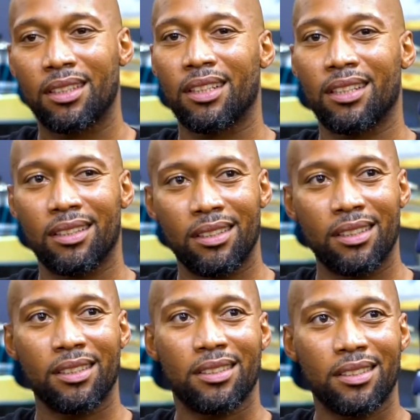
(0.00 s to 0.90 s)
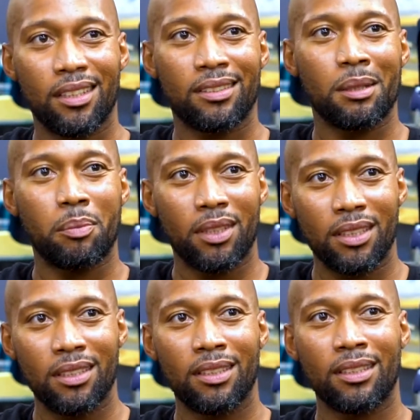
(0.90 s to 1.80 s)
and get your nuts up
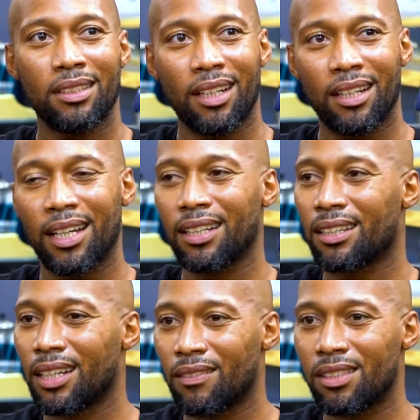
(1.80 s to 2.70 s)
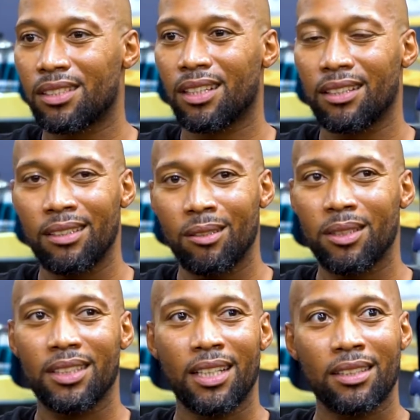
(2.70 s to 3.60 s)
under you and kind of had that conversation like, you know
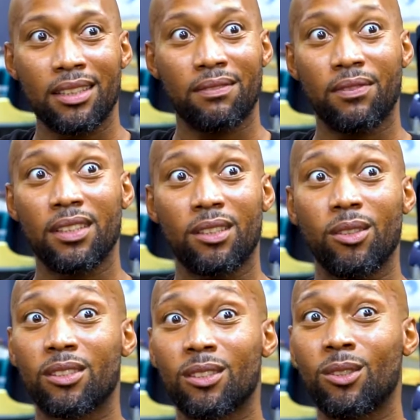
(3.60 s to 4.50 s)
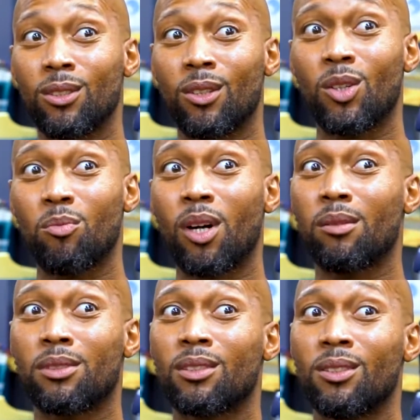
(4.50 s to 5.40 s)
what, Dad, I think I'm going to quit school and go to
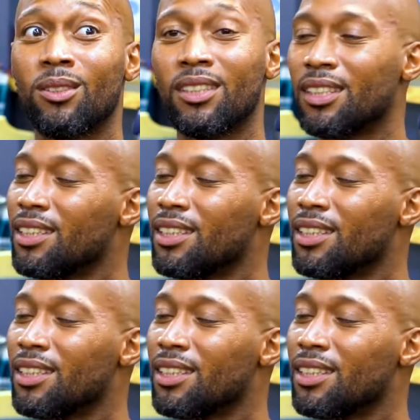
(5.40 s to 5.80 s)
barber school.